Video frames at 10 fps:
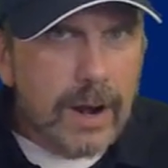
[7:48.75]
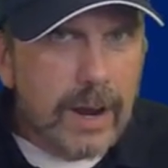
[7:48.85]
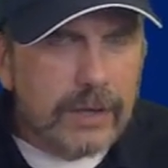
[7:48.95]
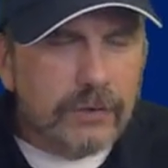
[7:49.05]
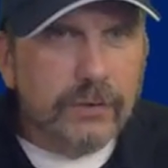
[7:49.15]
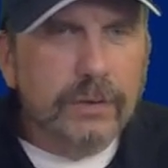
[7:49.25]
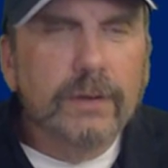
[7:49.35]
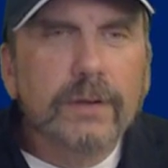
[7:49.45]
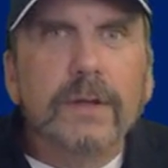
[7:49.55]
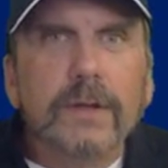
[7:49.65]
Action.
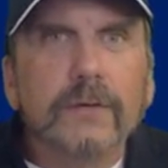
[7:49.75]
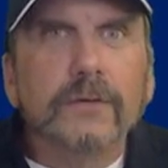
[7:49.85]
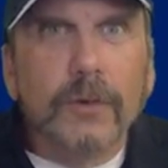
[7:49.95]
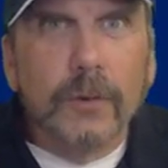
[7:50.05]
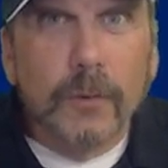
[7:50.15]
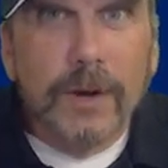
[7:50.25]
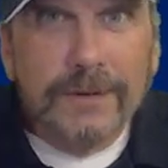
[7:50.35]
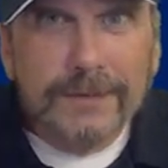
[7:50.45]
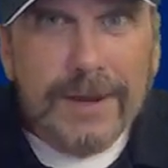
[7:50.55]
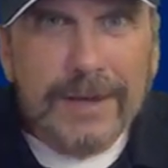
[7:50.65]
So what
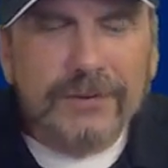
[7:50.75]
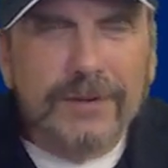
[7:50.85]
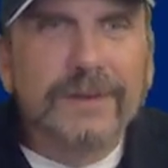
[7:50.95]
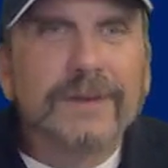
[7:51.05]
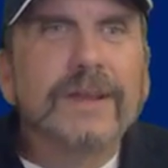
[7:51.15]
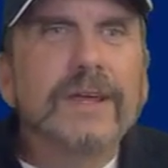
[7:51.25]
is an action?